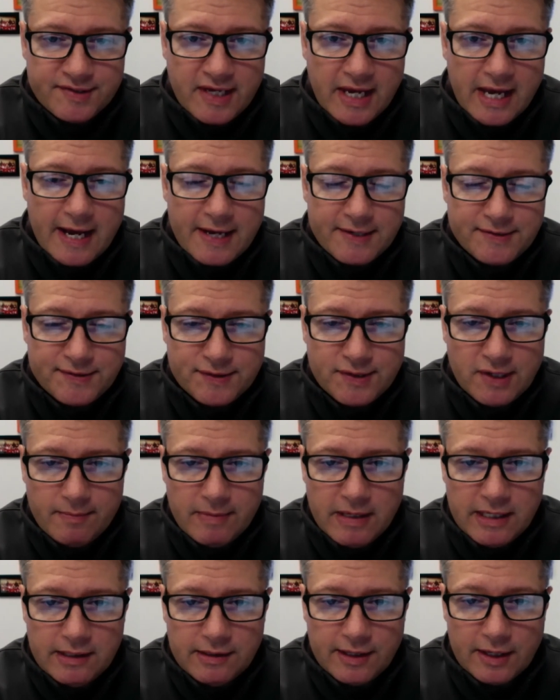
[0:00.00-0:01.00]
guess. I
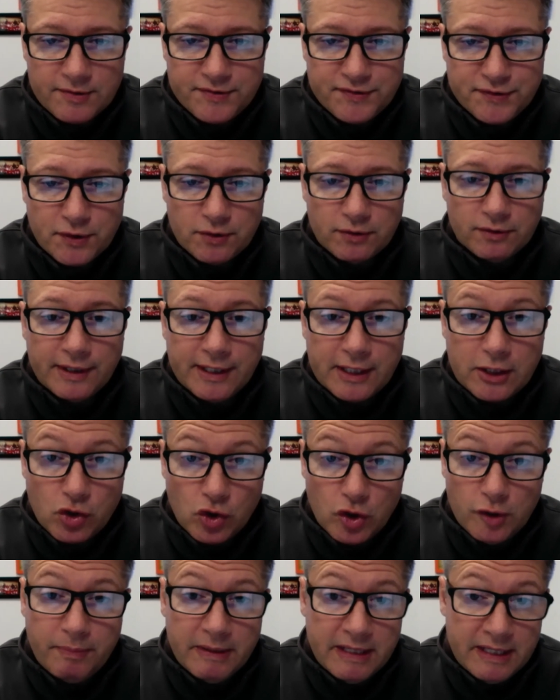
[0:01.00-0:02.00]
mean, there certainly
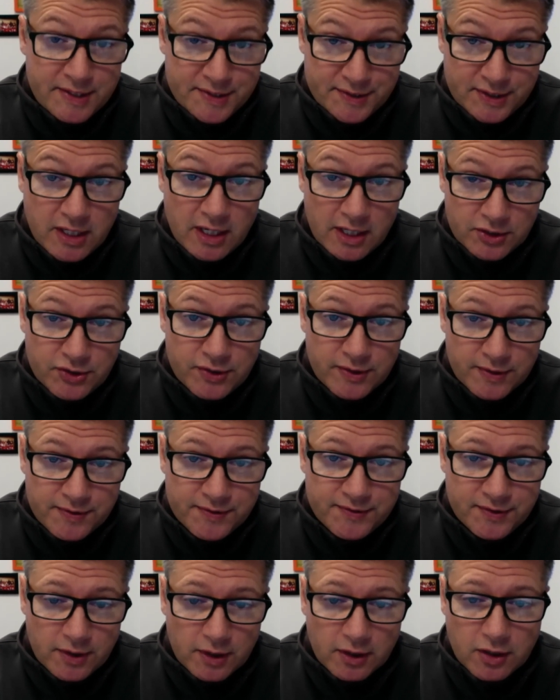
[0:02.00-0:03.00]
could be
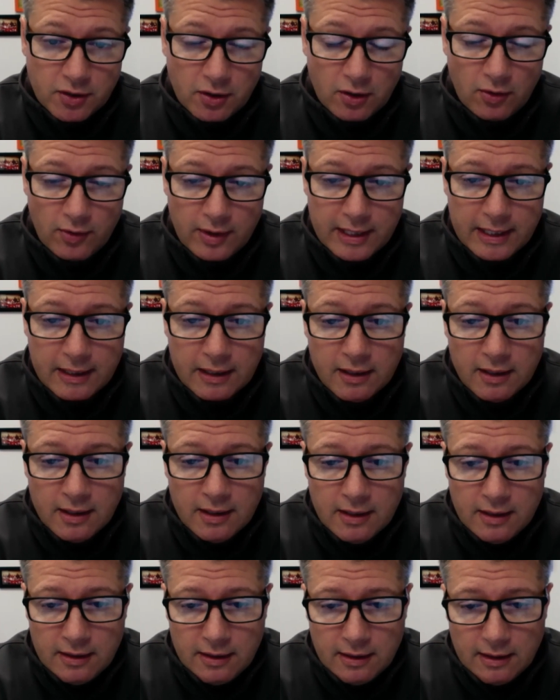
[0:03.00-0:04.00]
discussions occurring
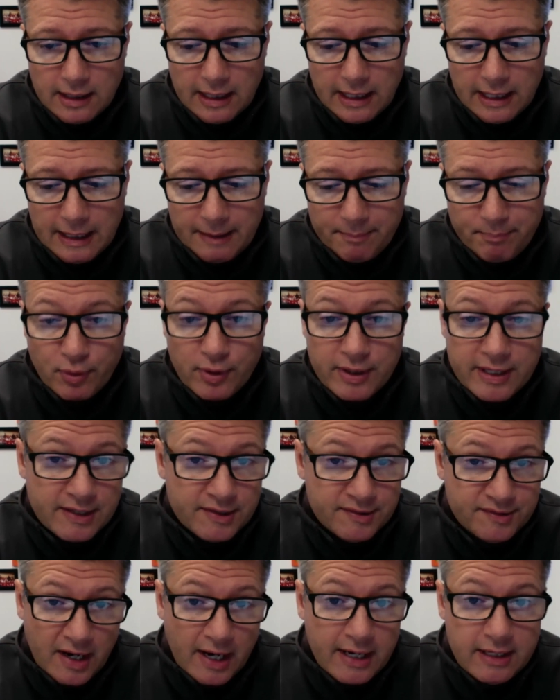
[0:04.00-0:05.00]

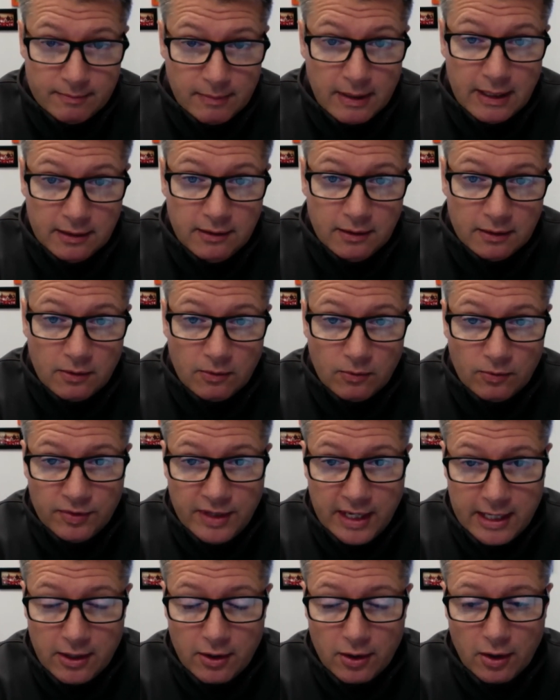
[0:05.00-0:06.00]
pre-indictment with
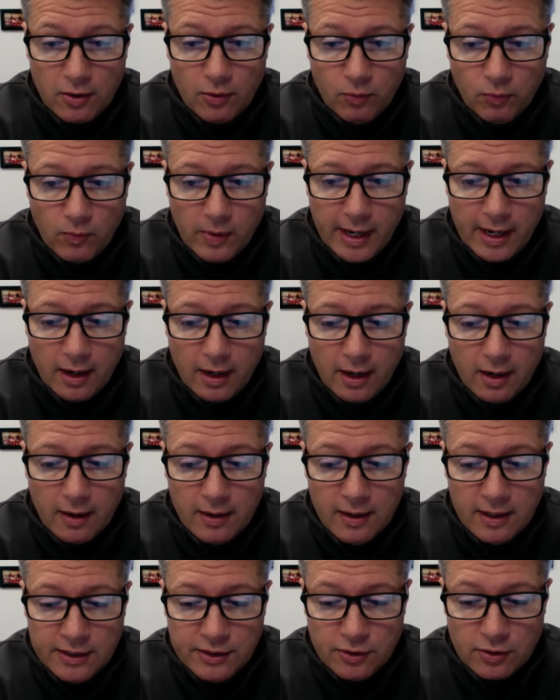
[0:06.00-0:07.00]
here where
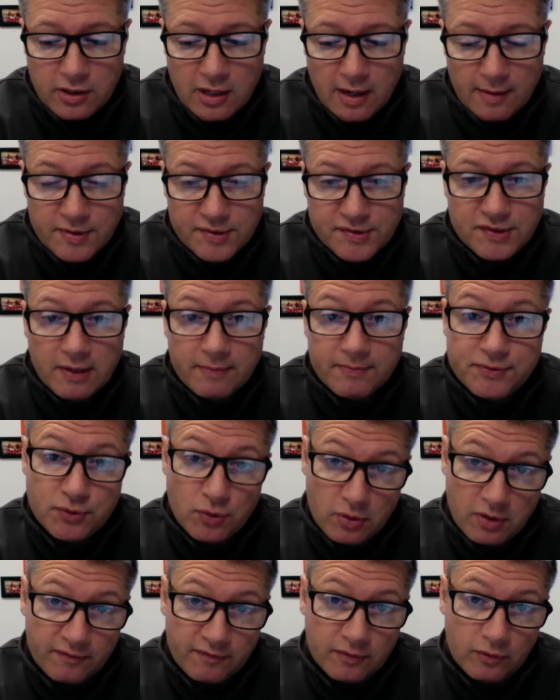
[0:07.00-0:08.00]
you come to some
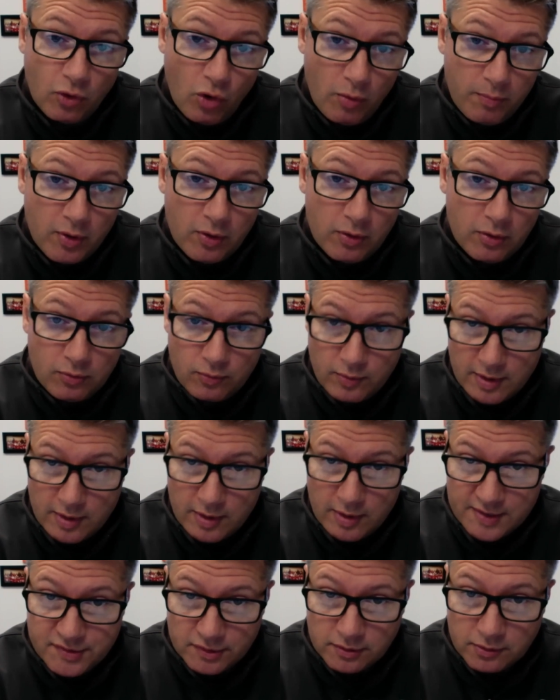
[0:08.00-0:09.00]
sort of global
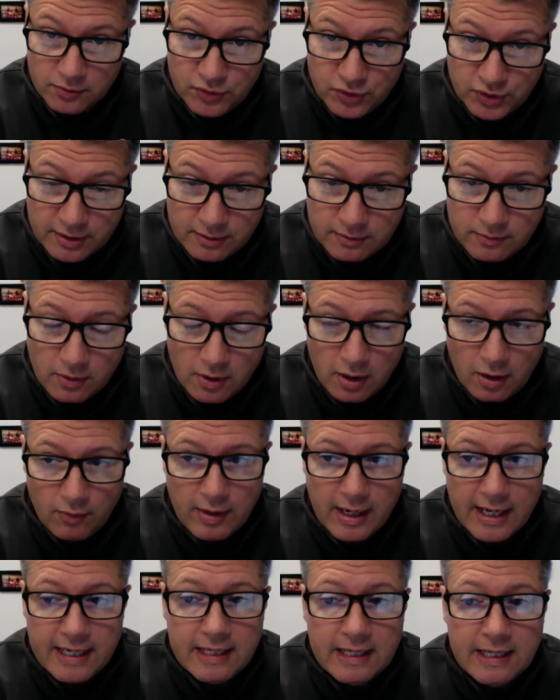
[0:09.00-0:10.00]
resolution. All
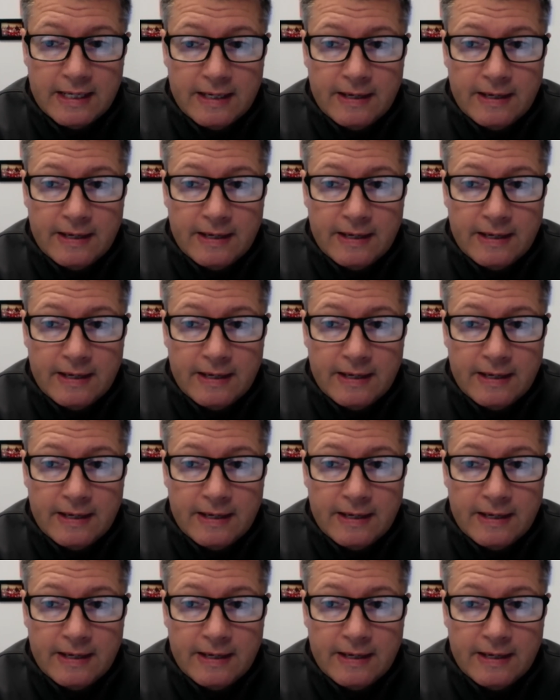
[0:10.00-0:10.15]
right.